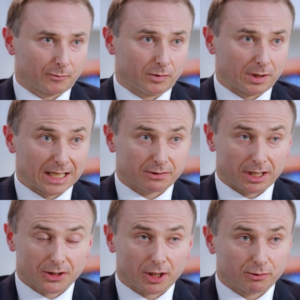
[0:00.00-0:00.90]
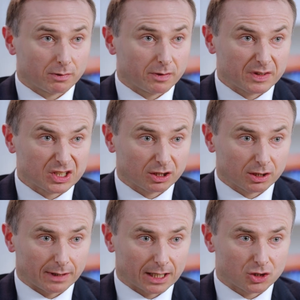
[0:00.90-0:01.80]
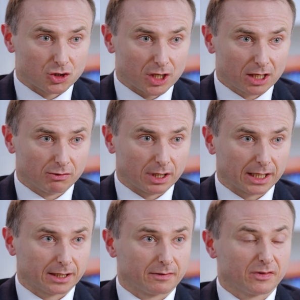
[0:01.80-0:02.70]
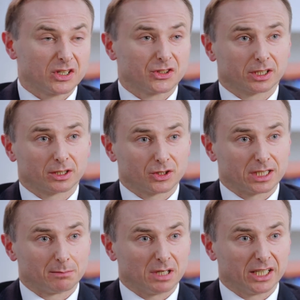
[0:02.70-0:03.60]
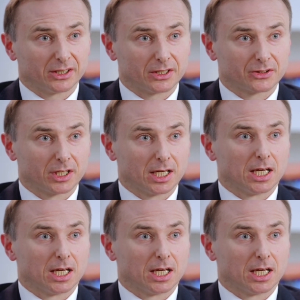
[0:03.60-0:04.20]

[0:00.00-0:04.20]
laser eye surgery or for vision correction generally, the first thing that's in their mind is